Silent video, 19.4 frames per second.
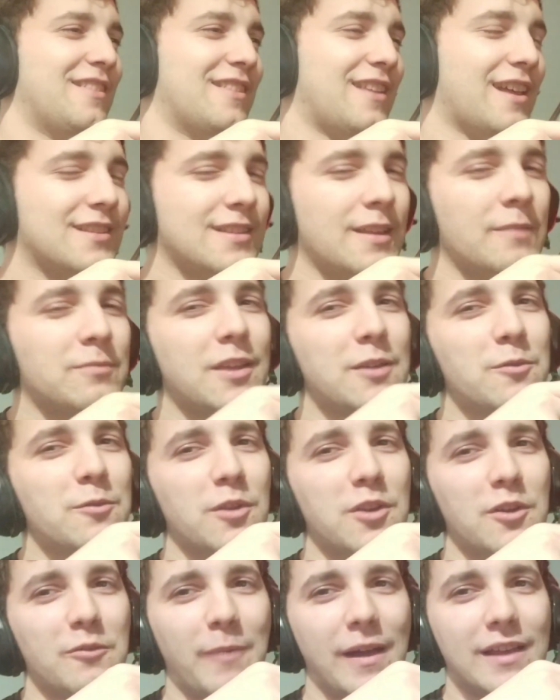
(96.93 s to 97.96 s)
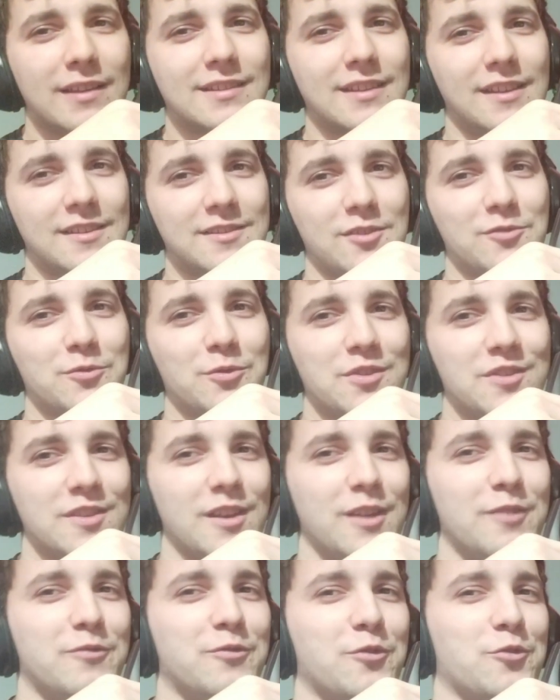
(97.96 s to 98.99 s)
That's something one of my sisters would
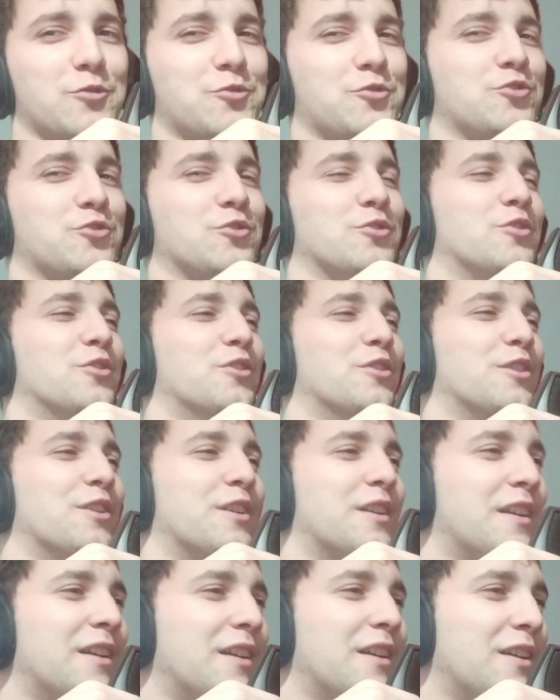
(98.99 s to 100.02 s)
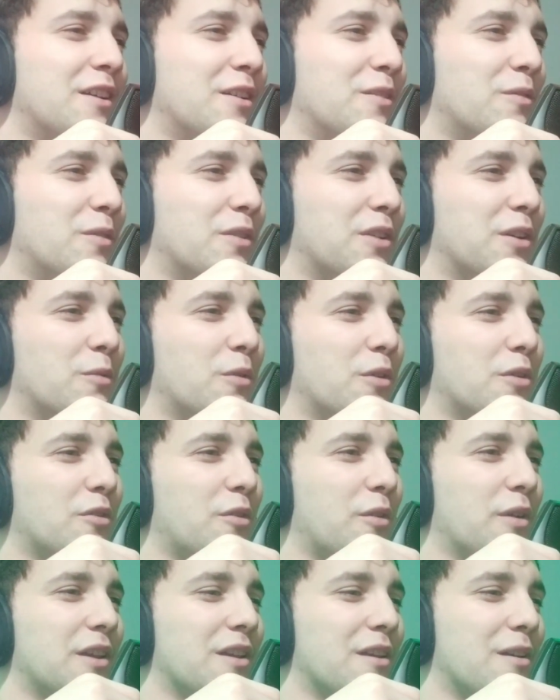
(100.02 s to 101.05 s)
say for sure when they were
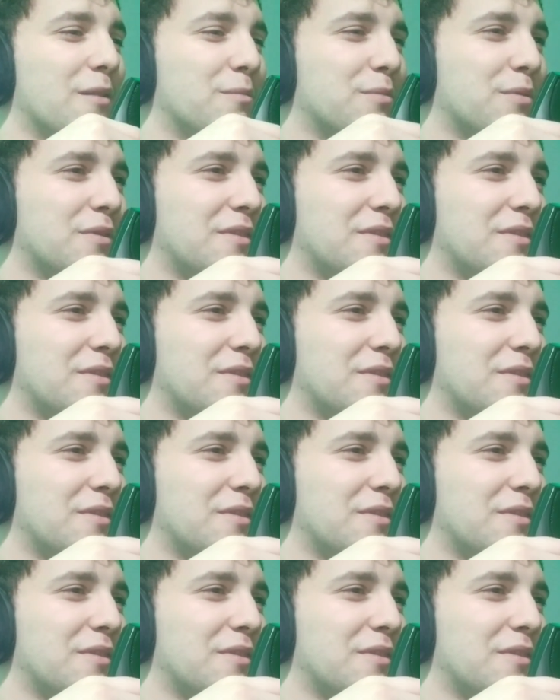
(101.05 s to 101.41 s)
growing up.